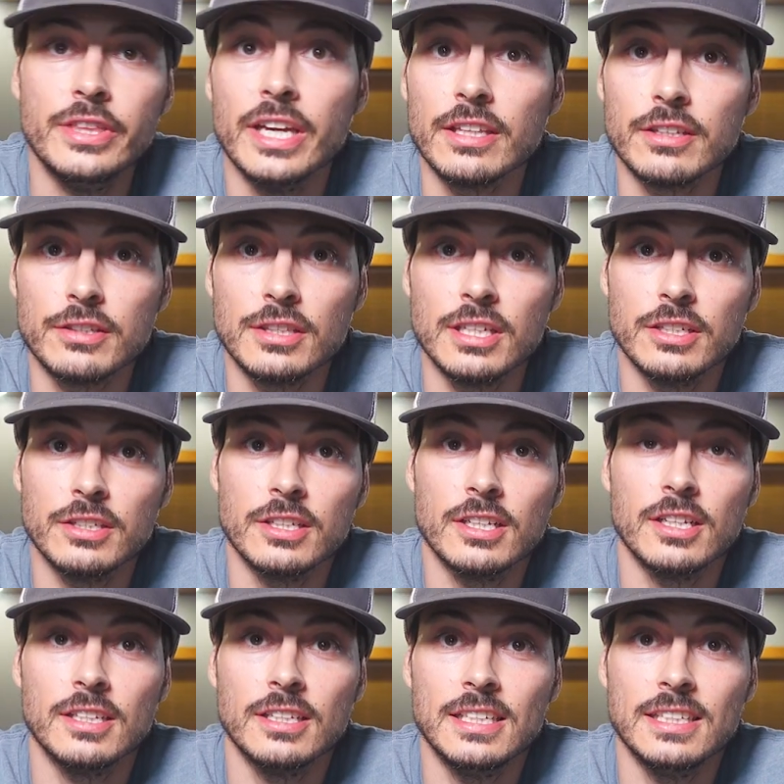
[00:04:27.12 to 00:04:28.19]
The other thing you're
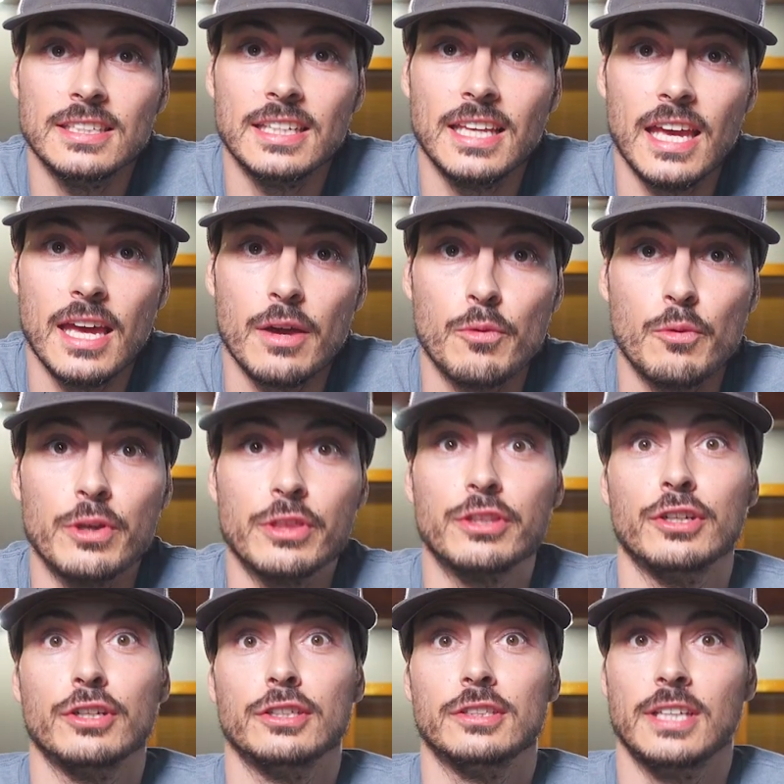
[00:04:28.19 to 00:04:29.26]
gonna need to get with
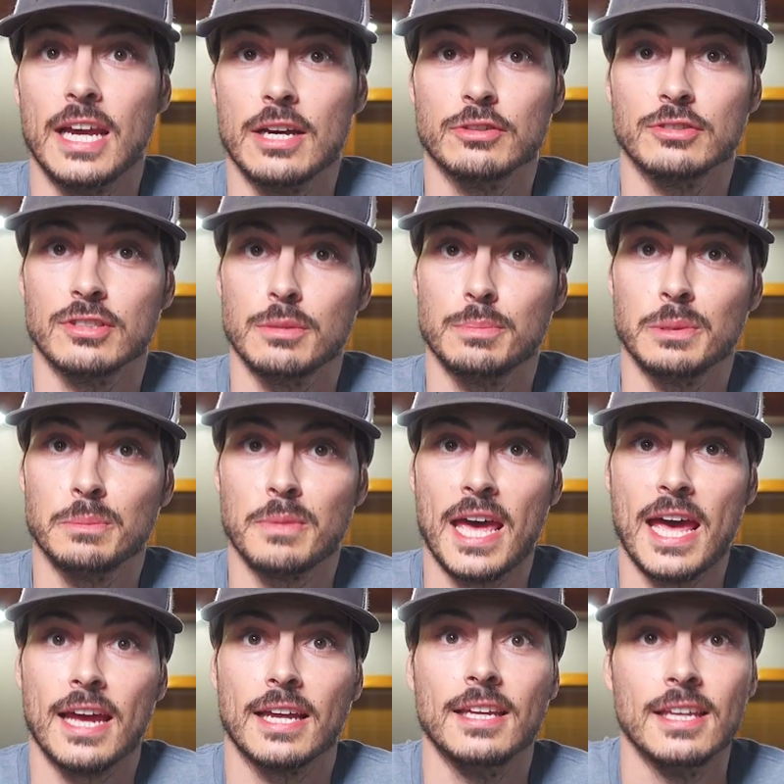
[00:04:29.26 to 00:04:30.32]
your down sleeping
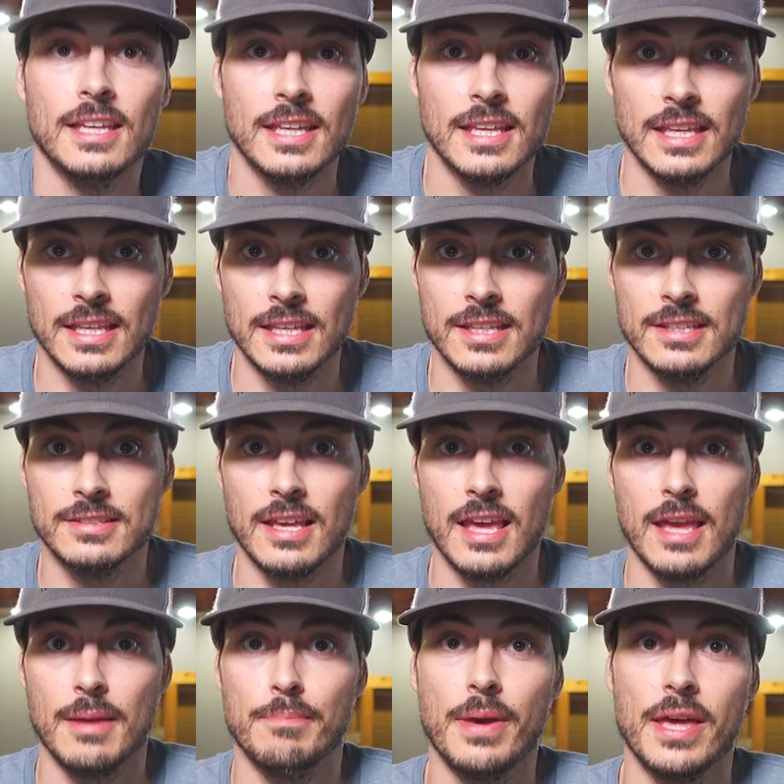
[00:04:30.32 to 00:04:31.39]
bag is
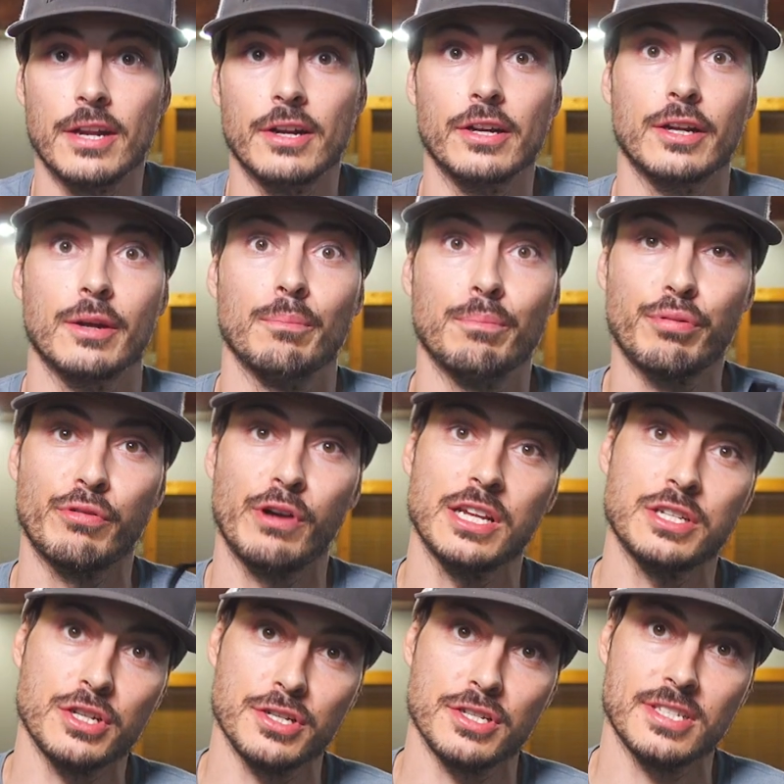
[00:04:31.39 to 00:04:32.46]
a better
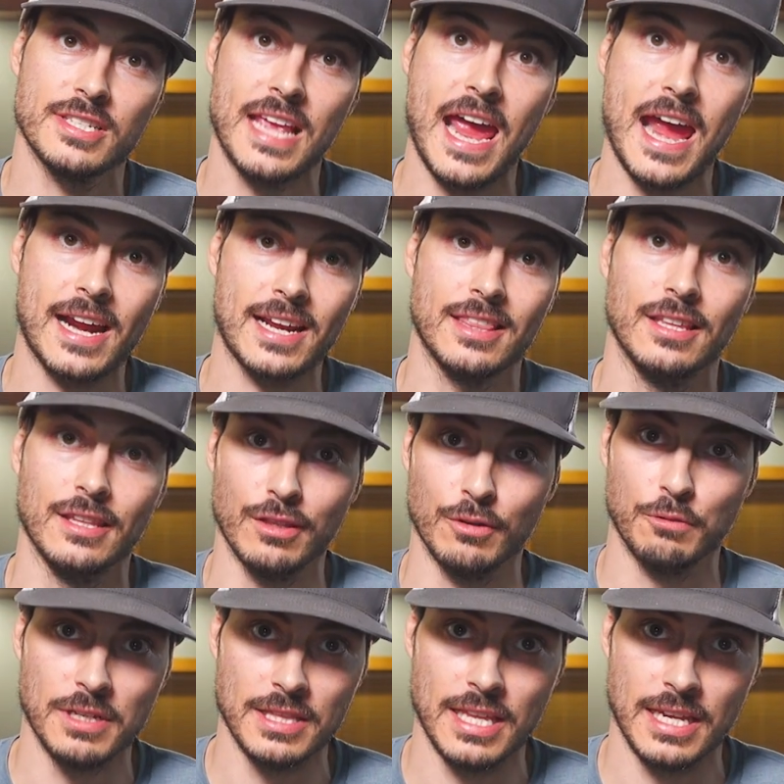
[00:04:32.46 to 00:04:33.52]
compression sack than the
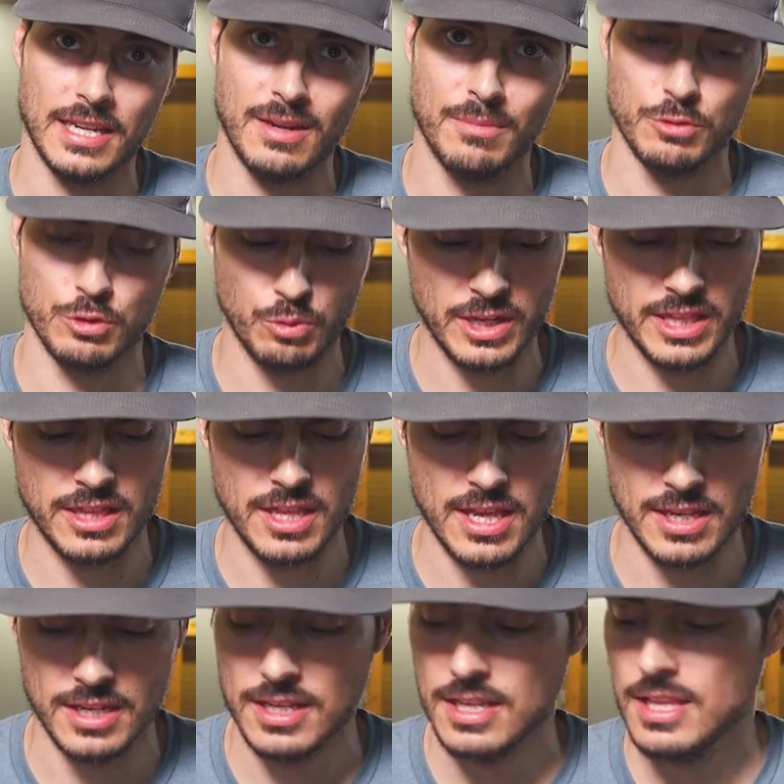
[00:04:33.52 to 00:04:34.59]
one that comes with it.